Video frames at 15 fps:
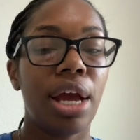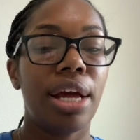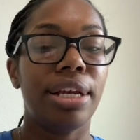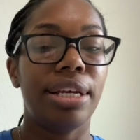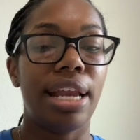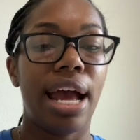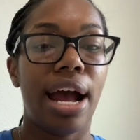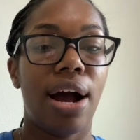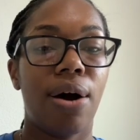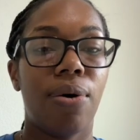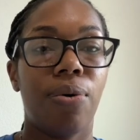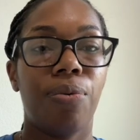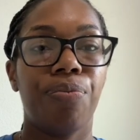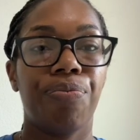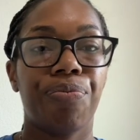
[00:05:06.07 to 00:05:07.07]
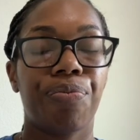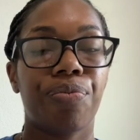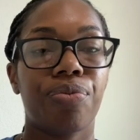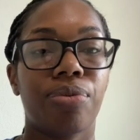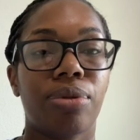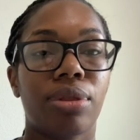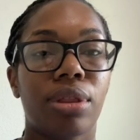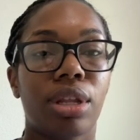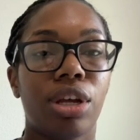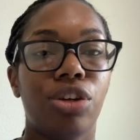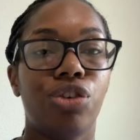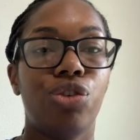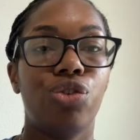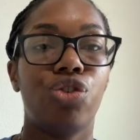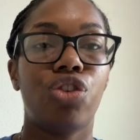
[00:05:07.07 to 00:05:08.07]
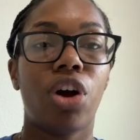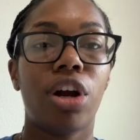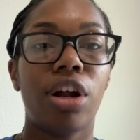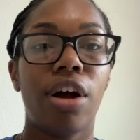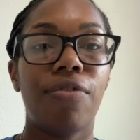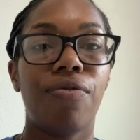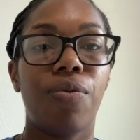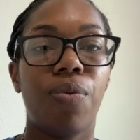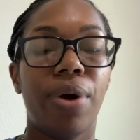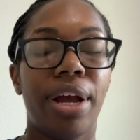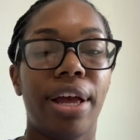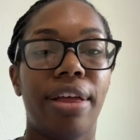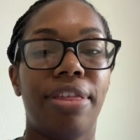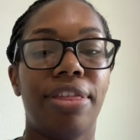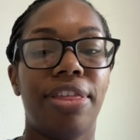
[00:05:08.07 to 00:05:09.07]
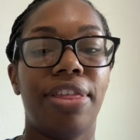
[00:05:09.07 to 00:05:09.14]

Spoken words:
Now, to start off with,